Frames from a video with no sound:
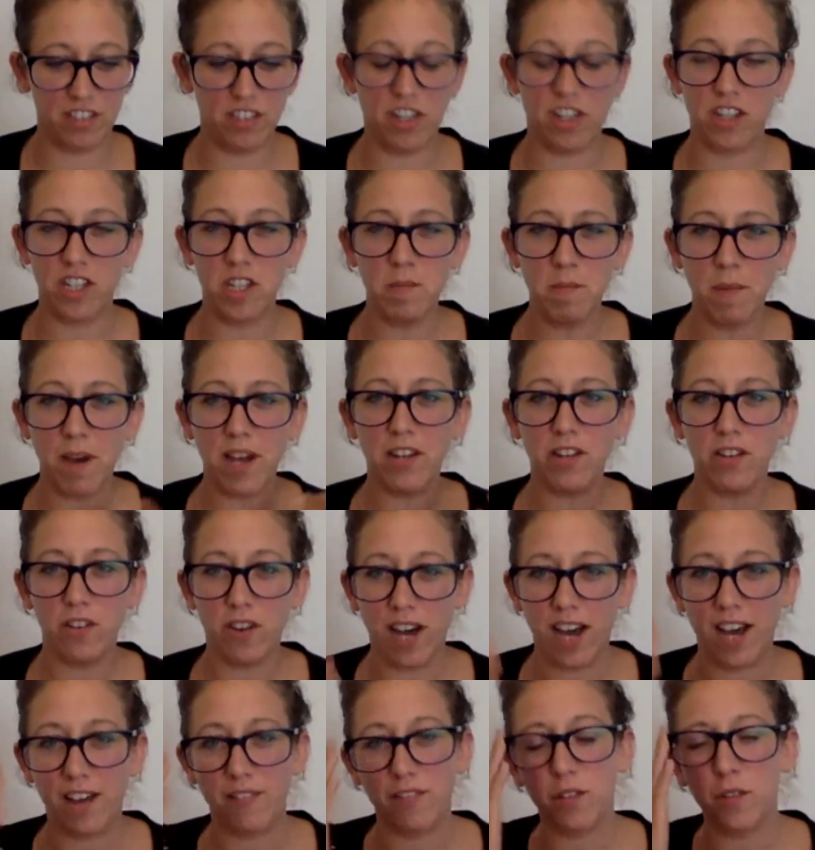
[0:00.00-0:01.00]
You know, you might
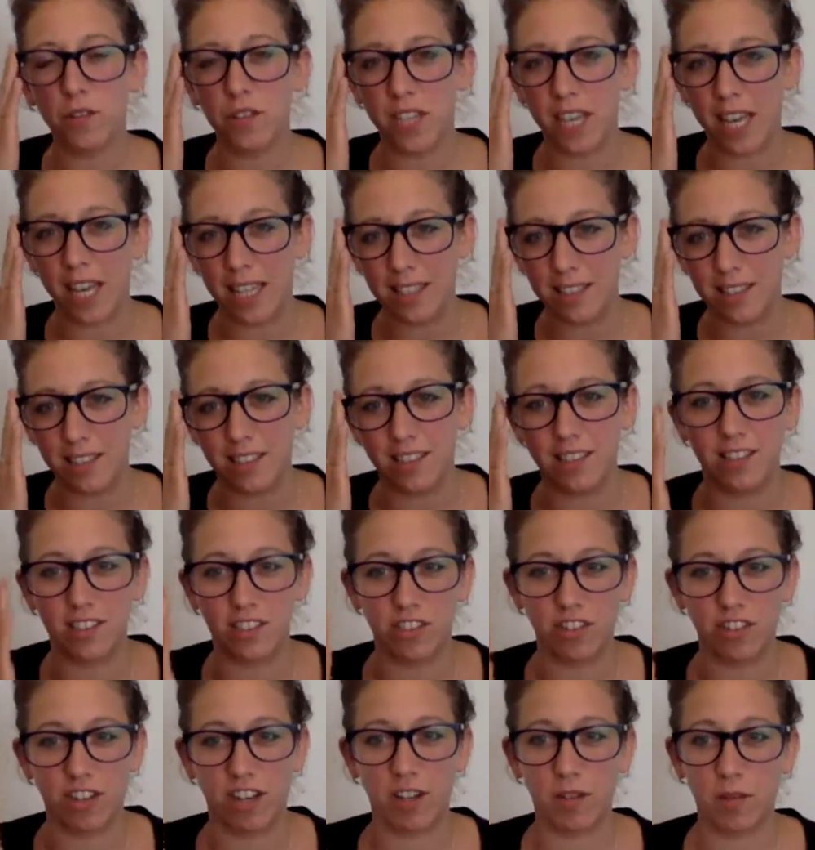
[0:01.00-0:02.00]
not have all the
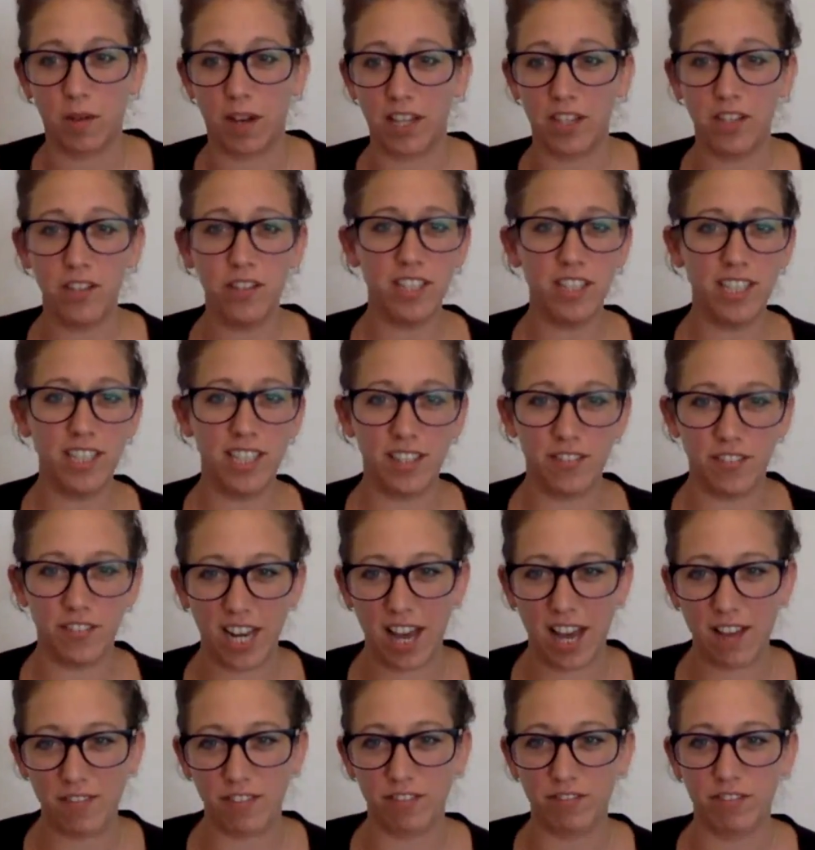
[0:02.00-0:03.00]
answers straight away. You didn't even
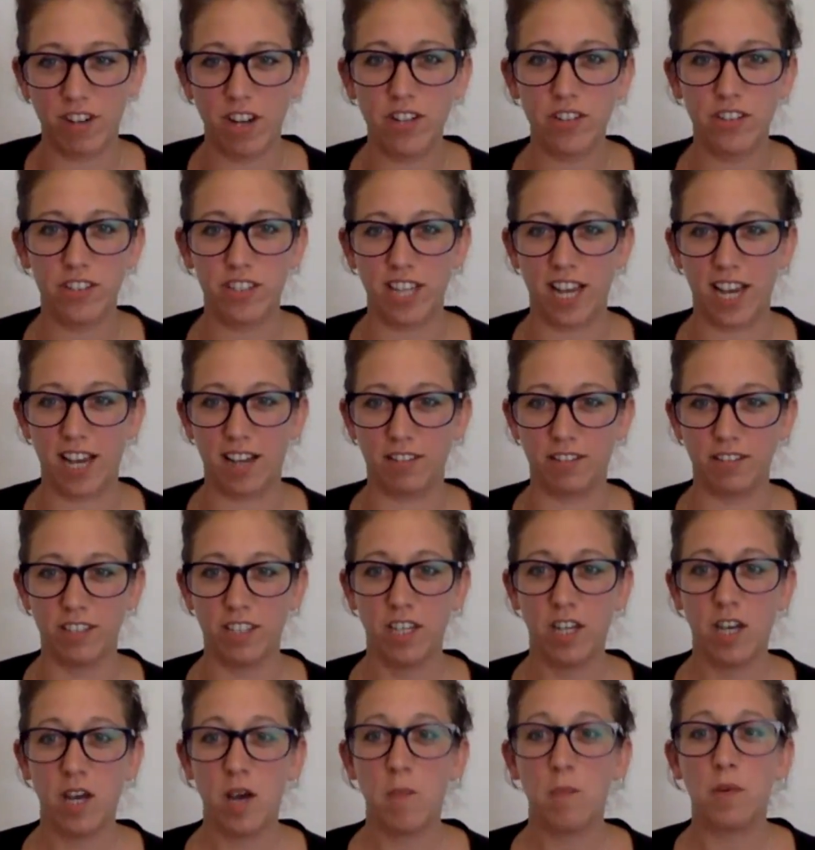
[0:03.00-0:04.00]
have a road down,
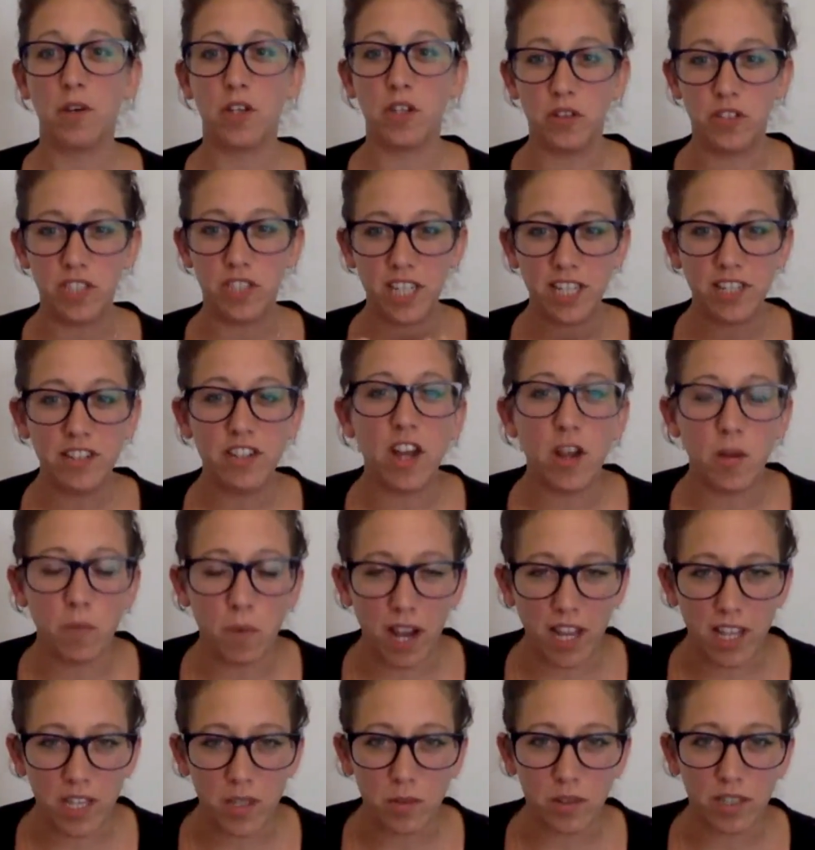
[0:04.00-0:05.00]
but you did know
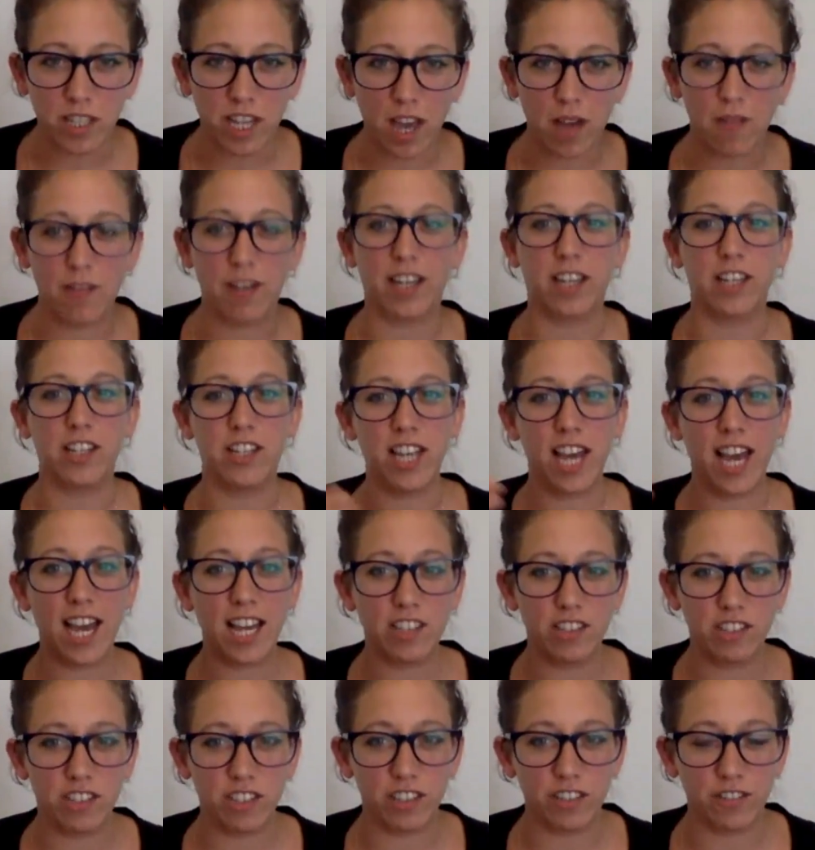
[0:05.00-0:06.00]
where you were going, and you
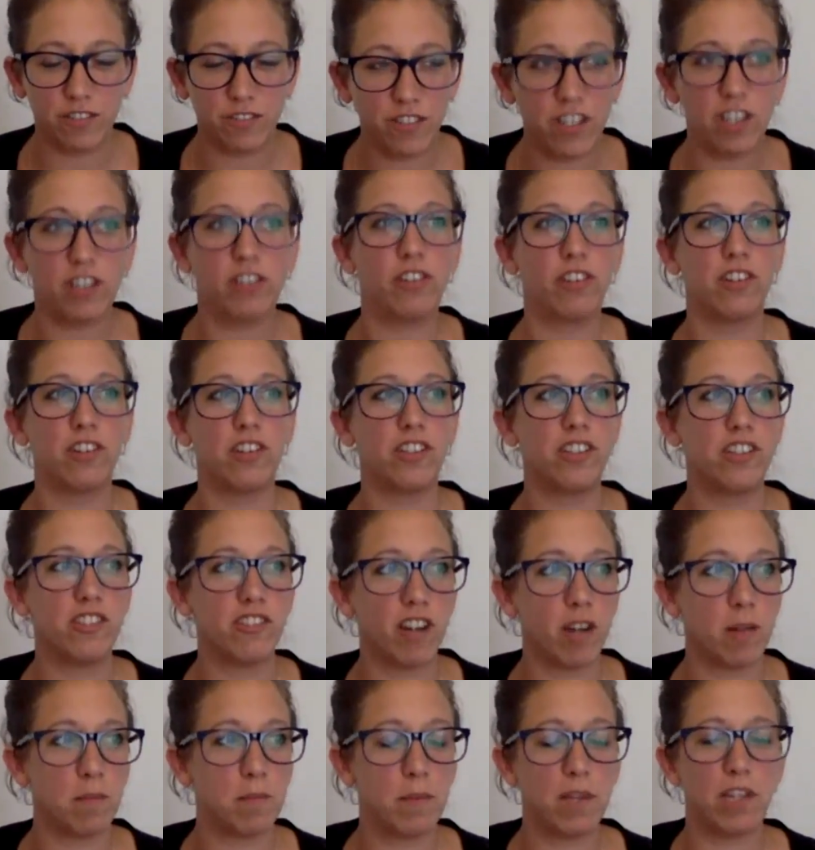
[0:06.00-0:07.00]
had your vision and your
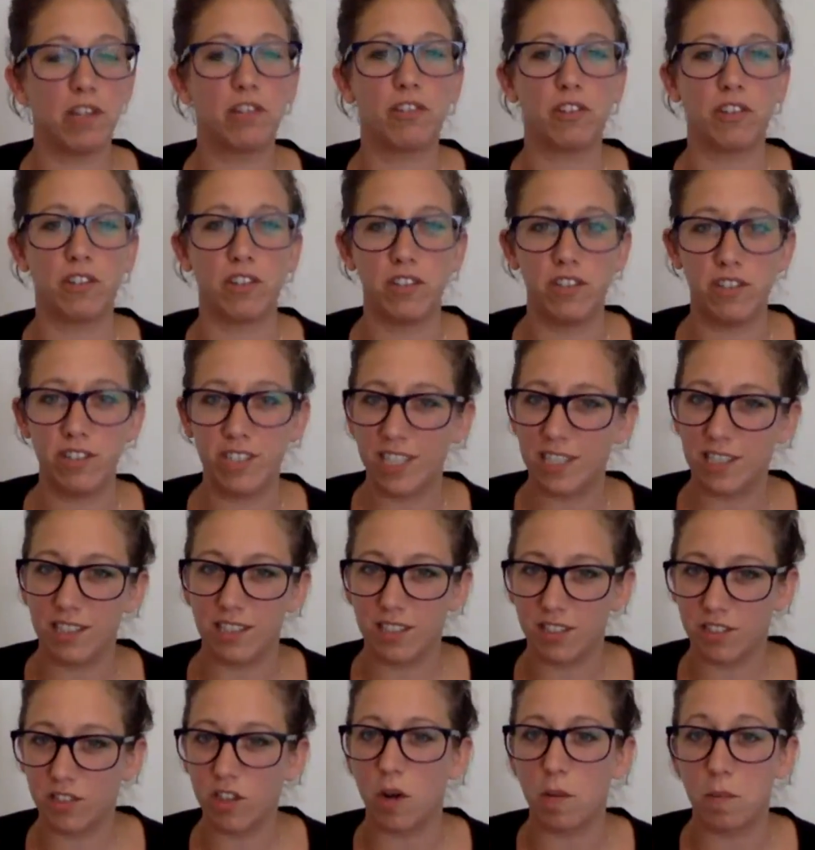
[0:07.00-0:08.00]
ambition, and you didn't
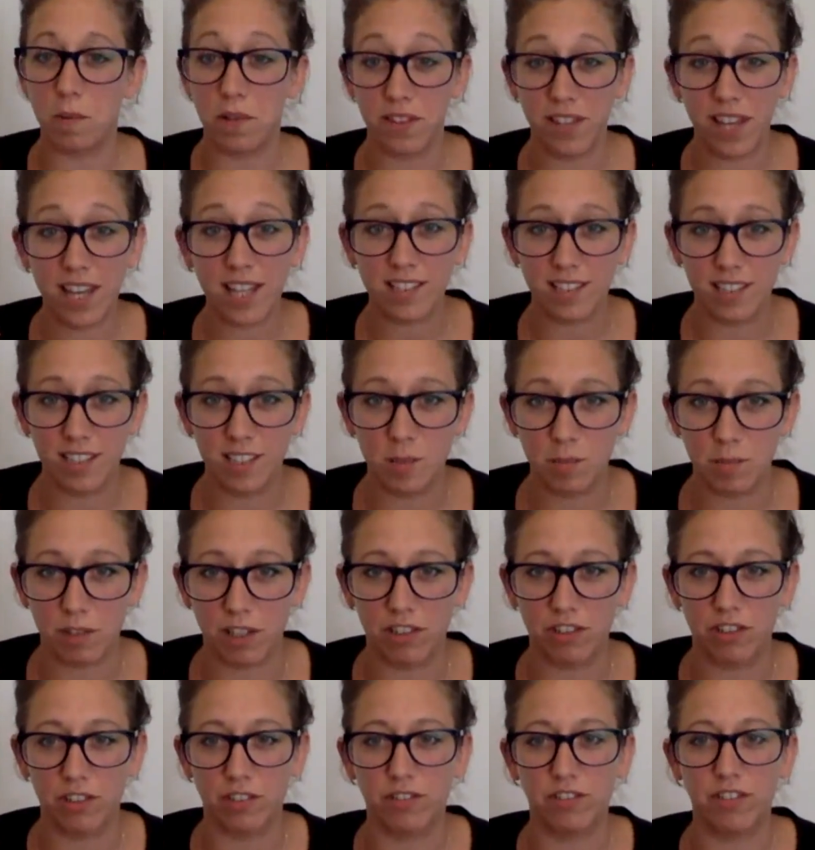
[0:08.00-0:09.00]
stop. And that's
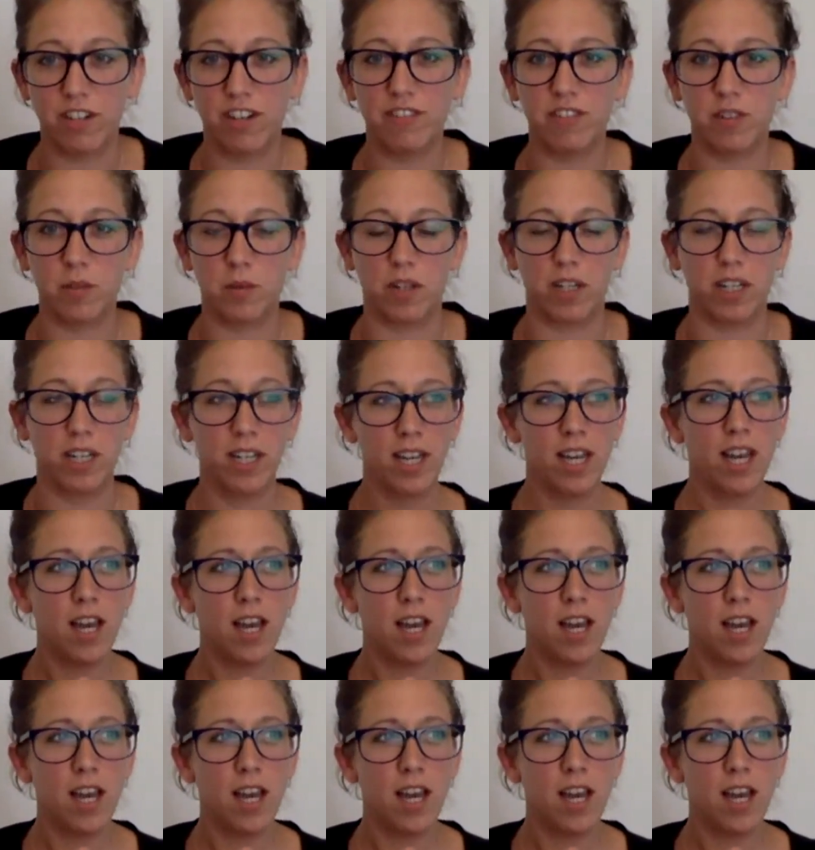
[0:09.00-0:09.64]
inspirational for everyone.